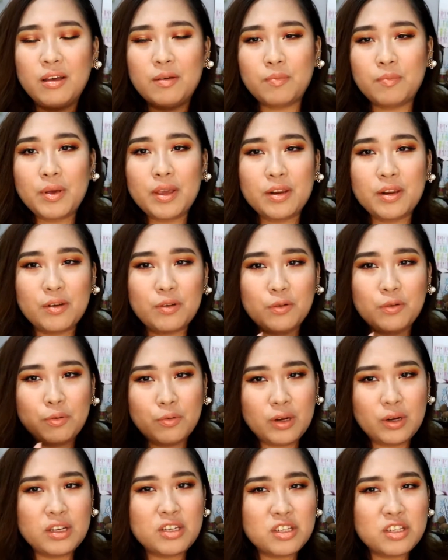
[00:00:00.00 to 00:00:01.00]
been
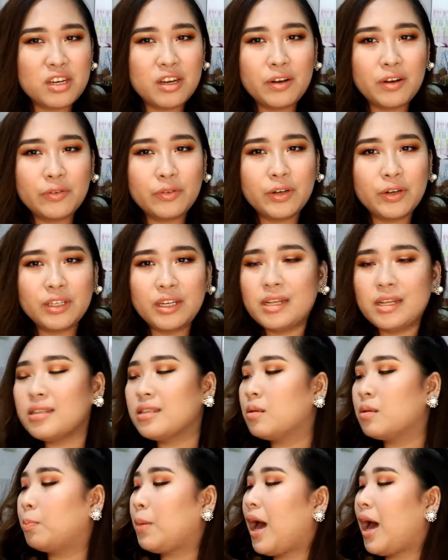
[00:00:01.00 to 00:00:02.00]
reaching for
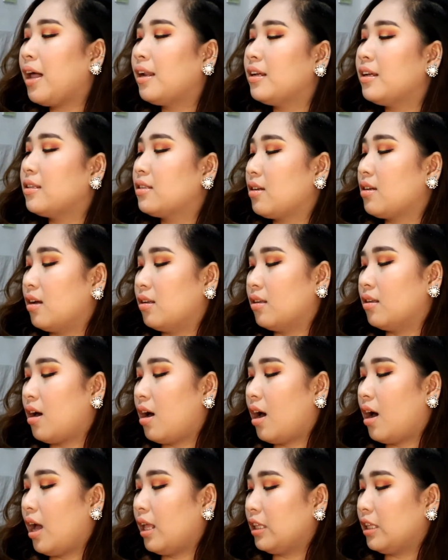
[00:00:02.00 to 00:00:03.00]
this palette a
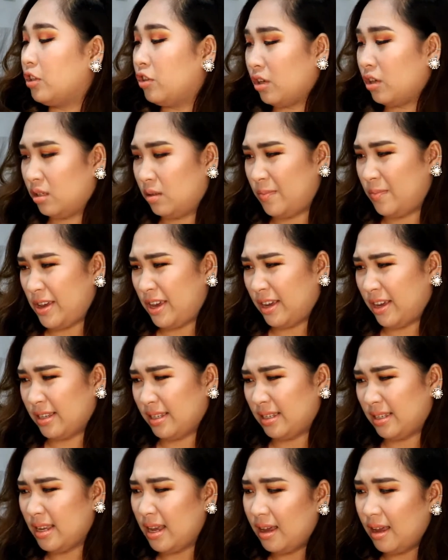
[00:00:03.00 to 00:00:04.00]
lot just
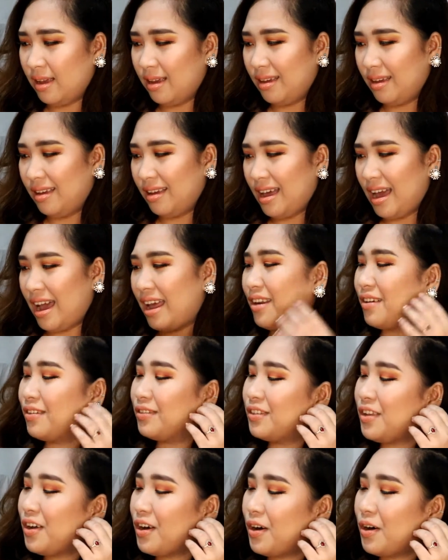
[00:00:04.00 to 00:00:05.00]
because I don't
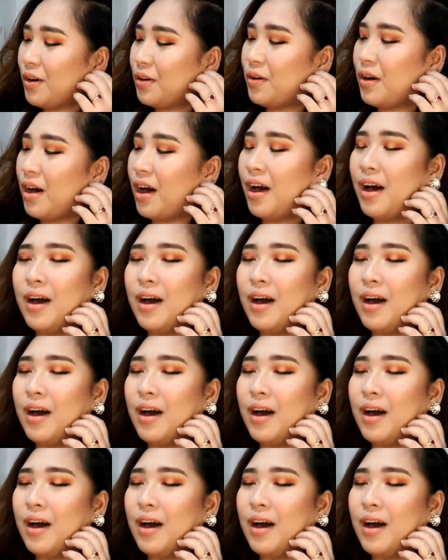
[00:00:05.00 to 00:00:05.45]
know,